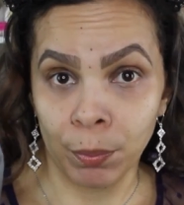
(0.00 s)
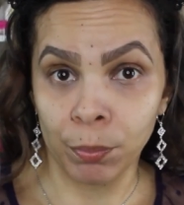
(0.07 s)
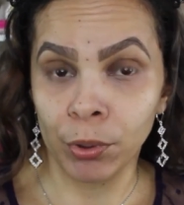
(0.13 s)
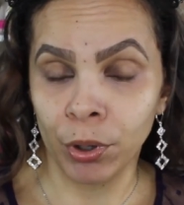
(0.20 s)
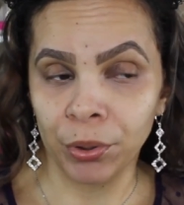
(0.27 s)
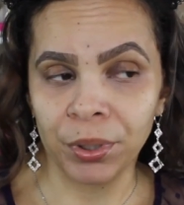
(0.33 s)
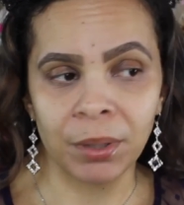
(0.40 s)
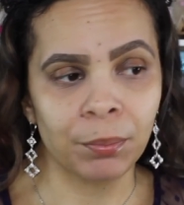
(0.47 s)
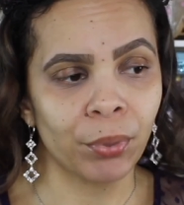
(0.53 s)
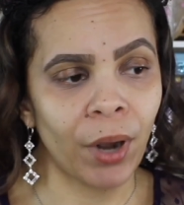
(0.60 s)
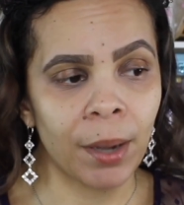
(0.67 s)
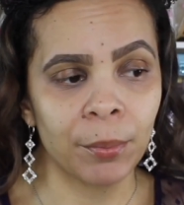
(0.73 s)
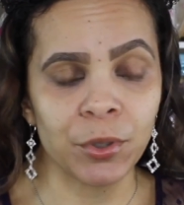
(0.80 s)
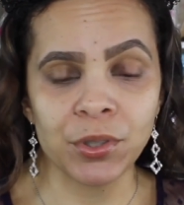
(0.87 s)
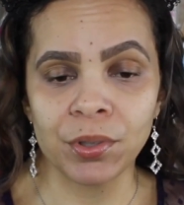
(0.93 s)
blurring
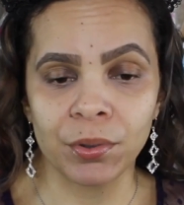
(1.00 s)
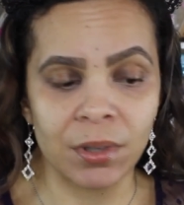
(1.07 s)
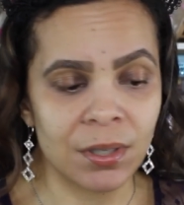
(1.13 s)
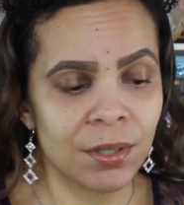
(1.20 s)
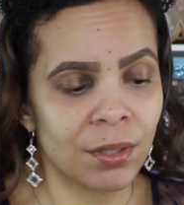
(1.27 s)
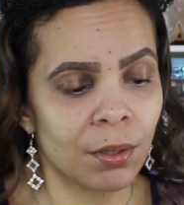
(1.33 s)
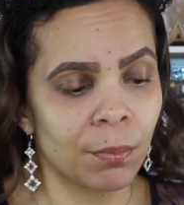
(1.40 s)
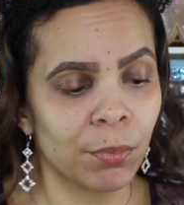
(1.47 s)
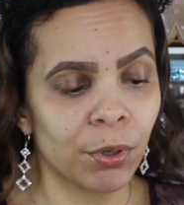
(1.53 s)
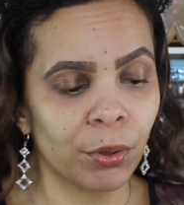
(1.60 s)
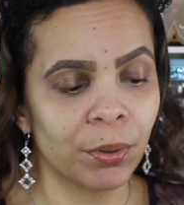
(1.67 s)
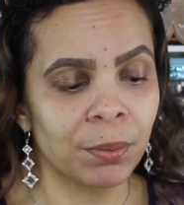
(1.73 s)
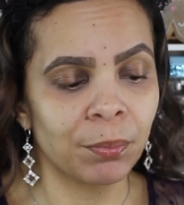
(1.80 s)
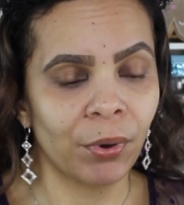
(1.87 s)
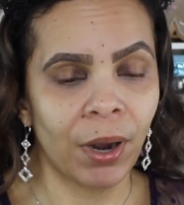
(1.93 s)
primer. So this is the
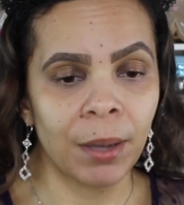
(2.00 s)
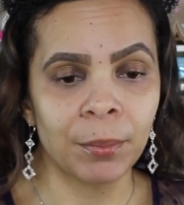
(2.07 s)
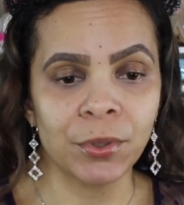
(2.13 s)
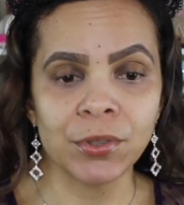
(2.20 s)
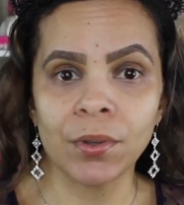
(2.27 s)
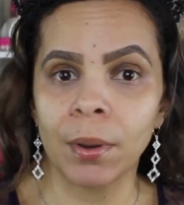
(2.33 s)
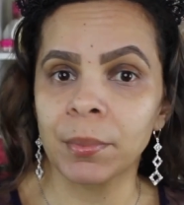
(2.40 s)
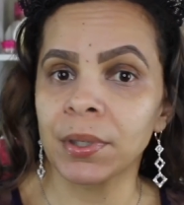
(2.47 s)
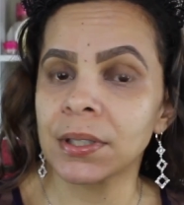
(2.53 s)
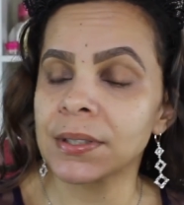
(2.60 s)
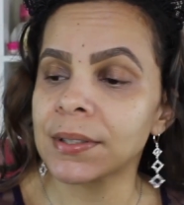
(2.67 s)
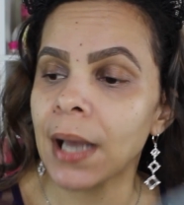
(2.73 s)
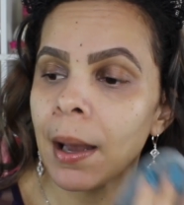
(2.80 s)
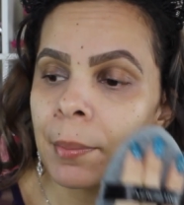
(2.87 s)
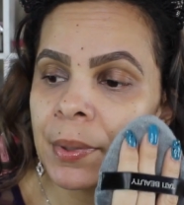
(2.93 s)
blurring primer, so I'm going to
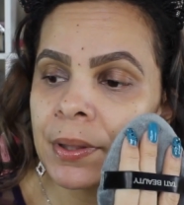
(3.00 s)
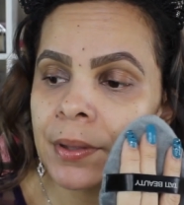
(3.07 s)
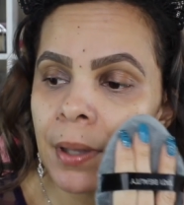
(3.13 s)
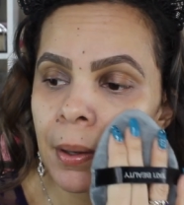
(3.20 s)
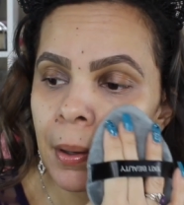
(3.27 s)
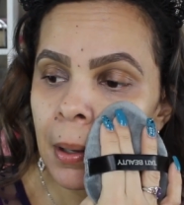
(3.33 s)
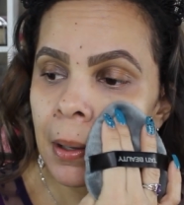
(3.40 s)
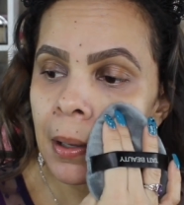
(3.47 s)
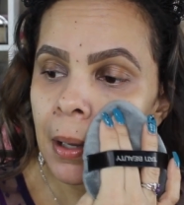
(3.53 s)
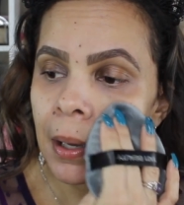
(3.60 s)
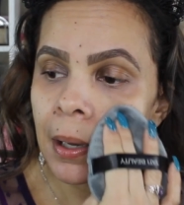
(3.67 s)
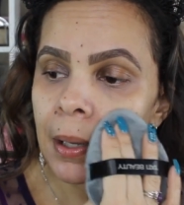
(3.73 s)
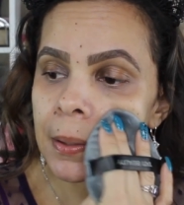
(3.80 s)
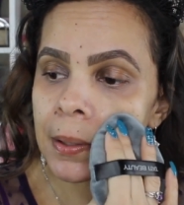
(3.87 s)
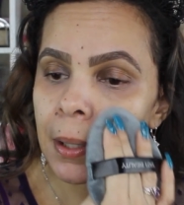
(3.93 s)
dab in there
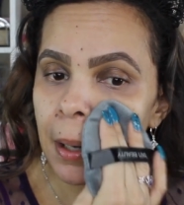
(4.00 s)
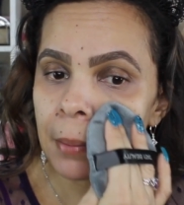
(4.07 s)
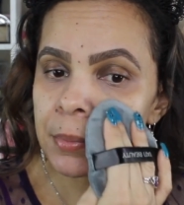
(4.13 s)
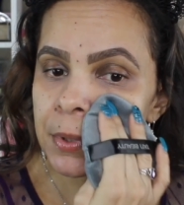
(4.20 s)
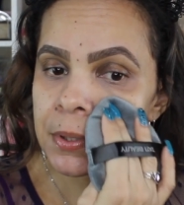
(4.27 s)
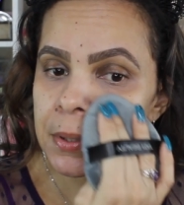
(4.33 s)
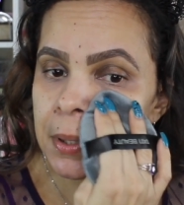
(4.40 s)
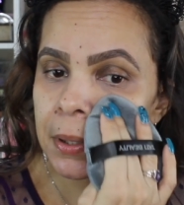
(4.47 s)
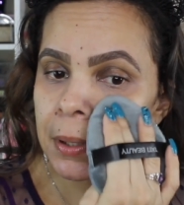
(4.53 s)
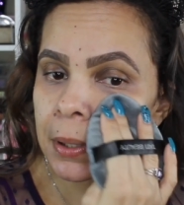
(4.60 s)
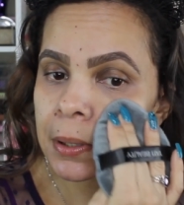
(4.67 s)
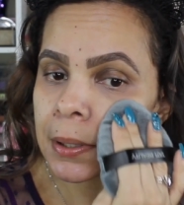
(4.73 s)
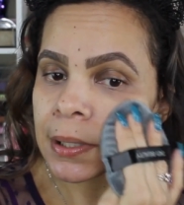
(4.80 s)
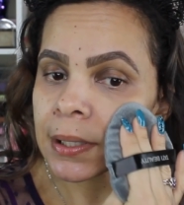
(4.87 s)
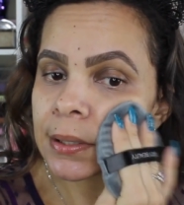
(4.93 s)
and then I'm just going
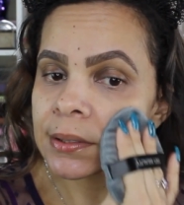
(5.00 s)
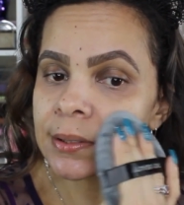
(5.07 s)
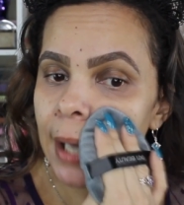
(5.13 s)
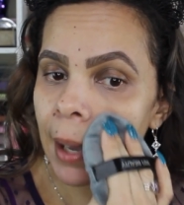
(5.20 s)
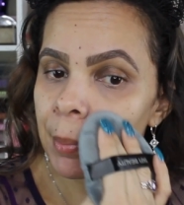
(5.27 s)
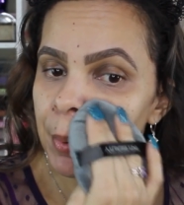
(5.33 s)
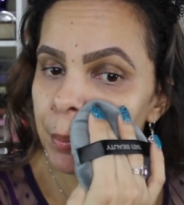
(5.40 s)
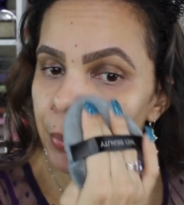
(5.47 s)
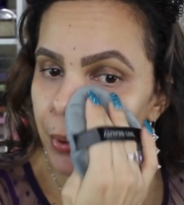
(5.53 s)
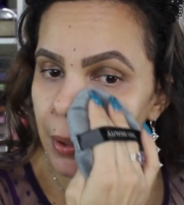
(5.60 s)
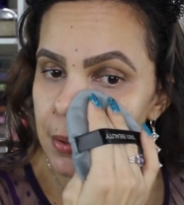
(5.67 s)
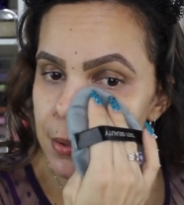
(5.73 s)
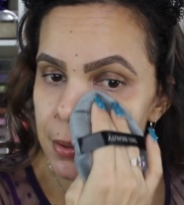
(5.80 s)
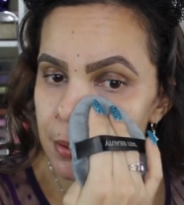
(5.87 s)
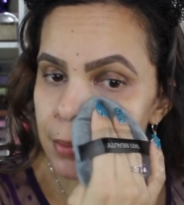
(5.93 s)
to dab and
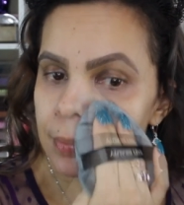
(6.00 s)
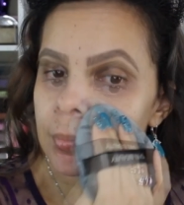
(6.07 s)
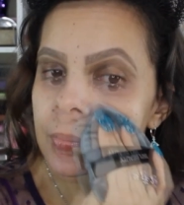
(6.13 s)
press.